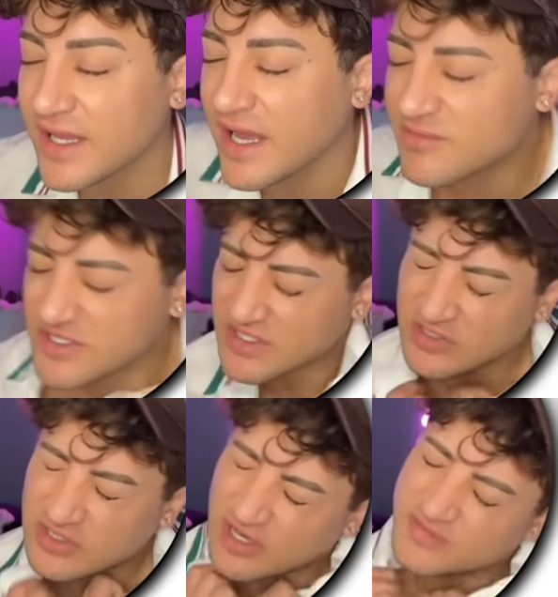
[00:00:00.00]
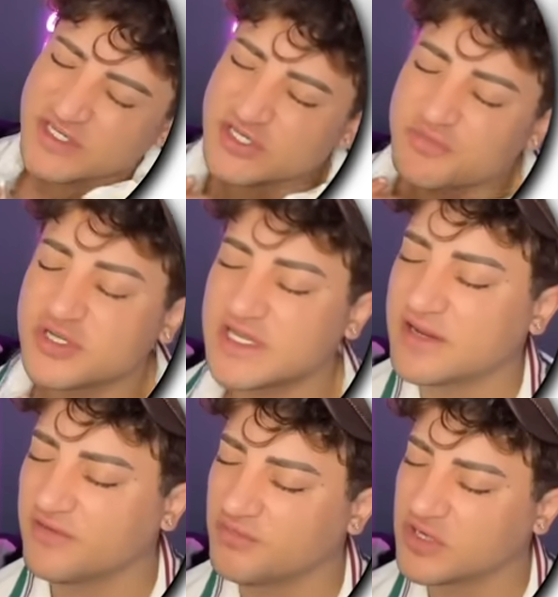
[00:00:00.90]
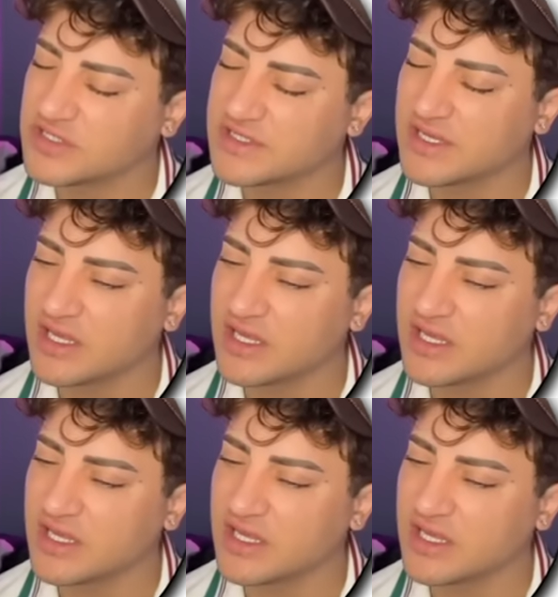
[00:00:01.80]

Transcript: Like I'm just ugh, I'm such a protective person.